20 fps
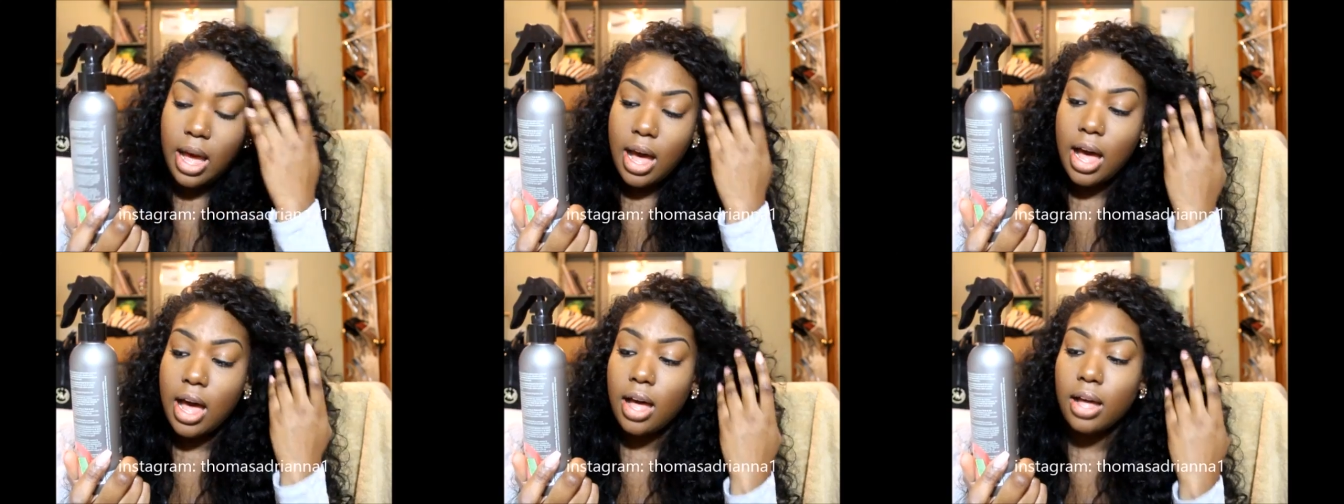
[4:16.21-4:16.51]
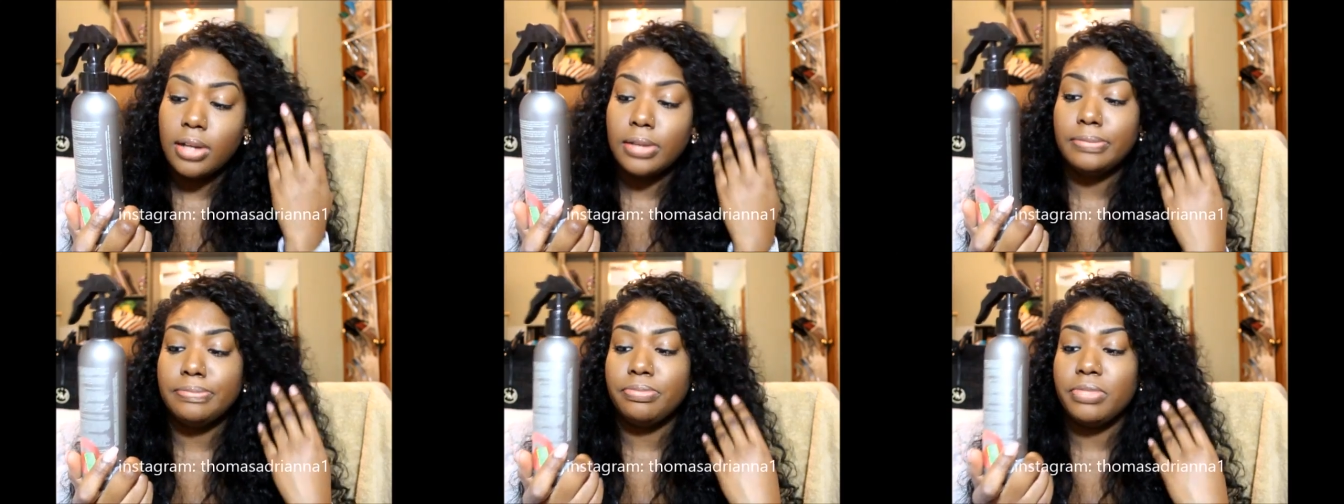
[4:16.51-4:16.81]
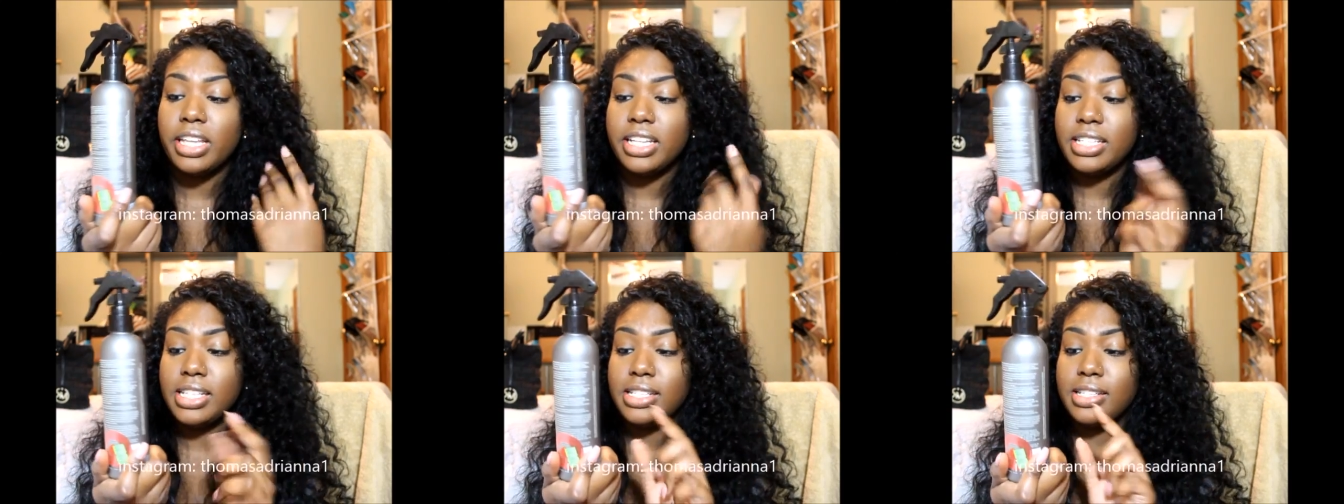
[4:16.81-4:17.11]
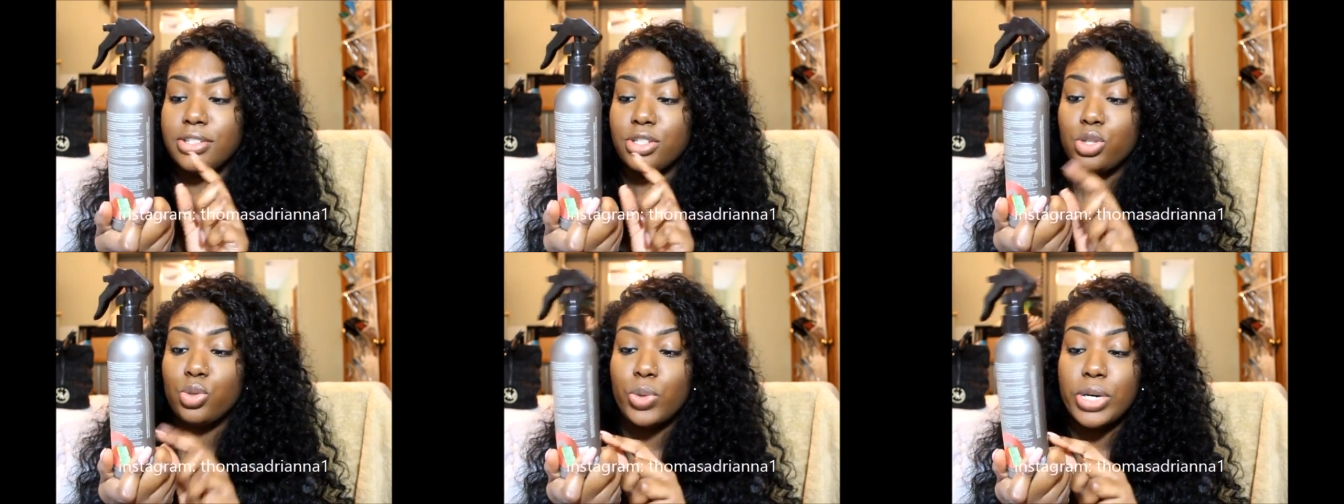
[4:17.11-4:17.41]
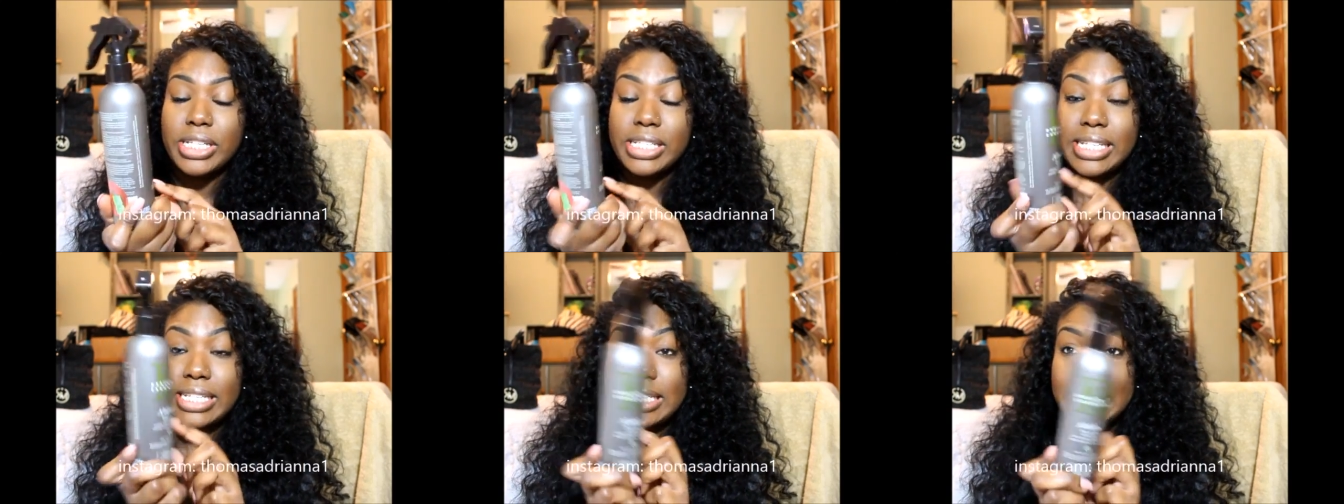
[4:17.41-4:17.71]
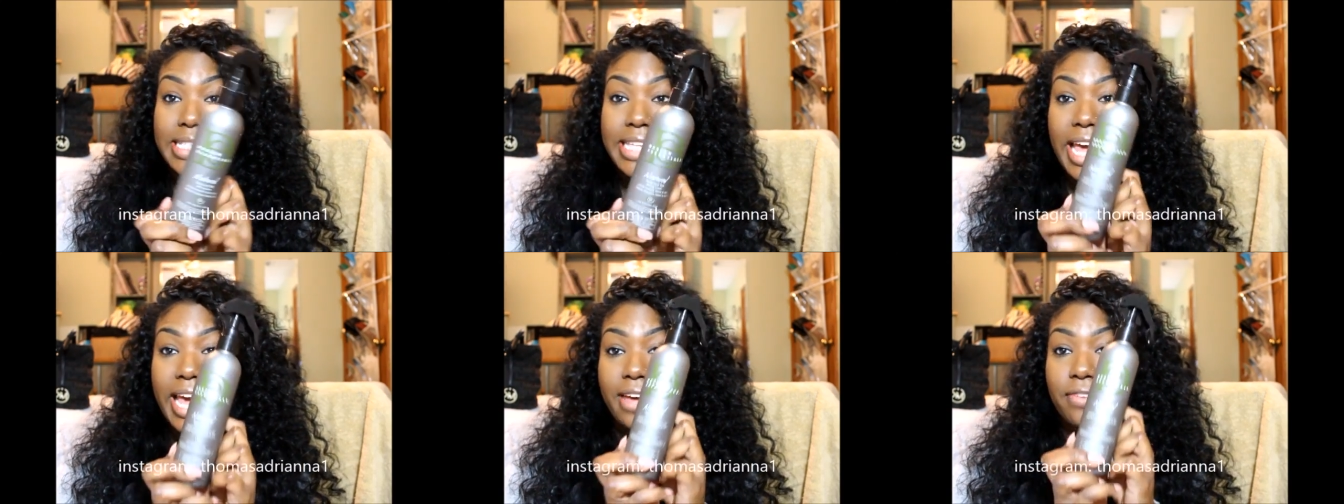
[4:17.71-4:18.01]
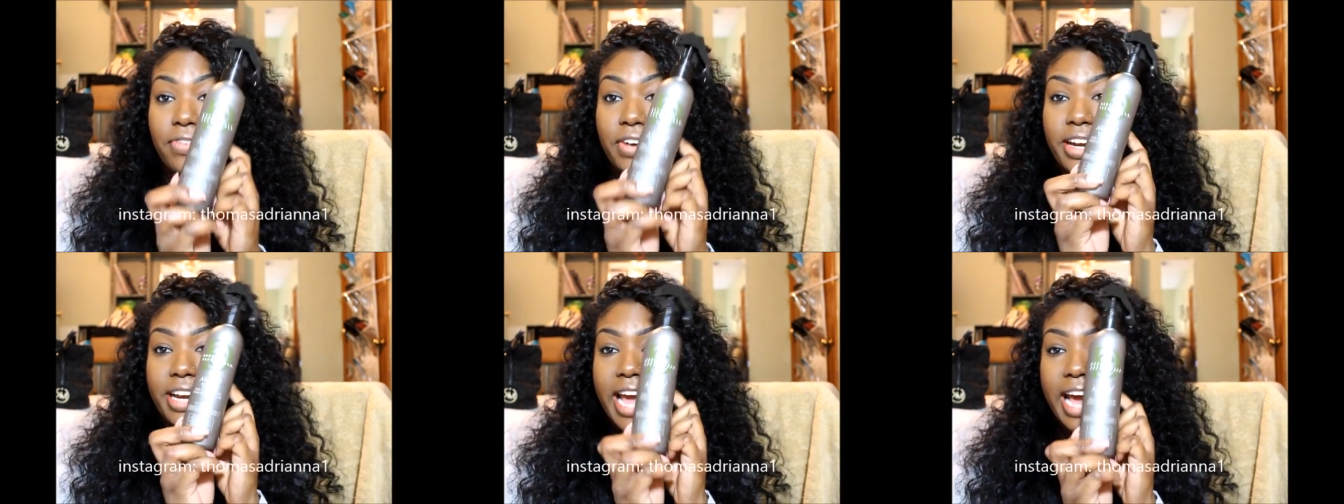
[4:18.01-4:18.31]
Um, this is the Twist and Set
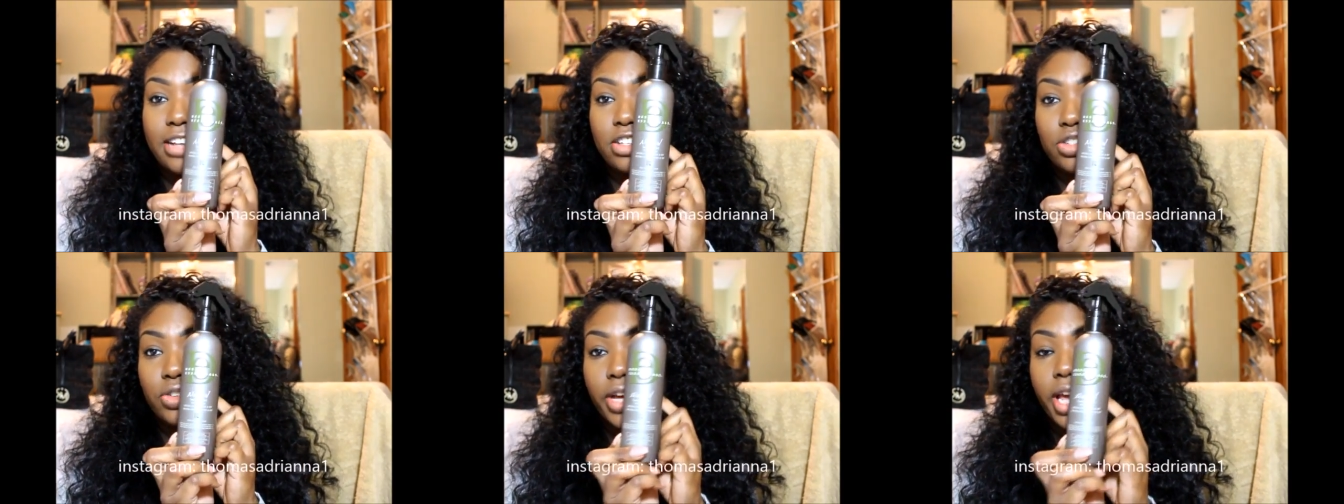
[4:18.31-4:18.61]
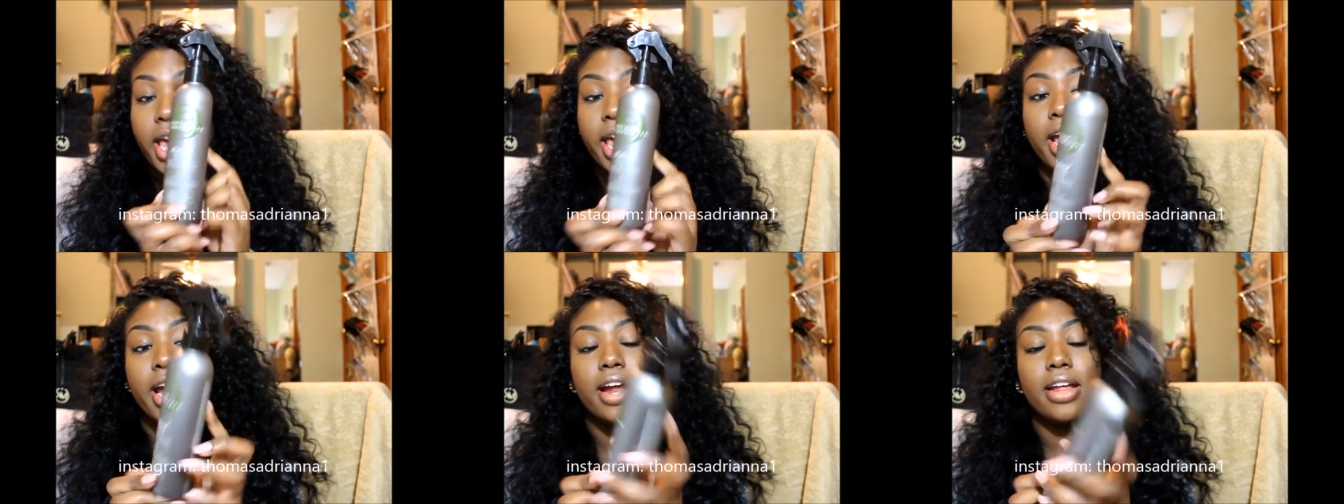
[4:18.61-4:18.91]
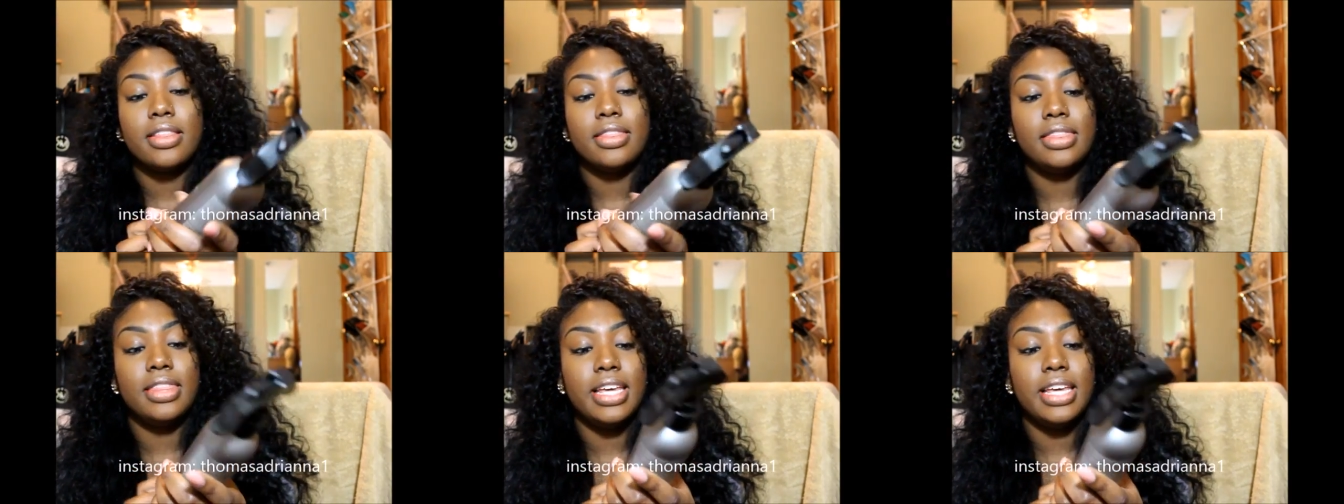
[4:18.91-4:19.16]
for natural hair.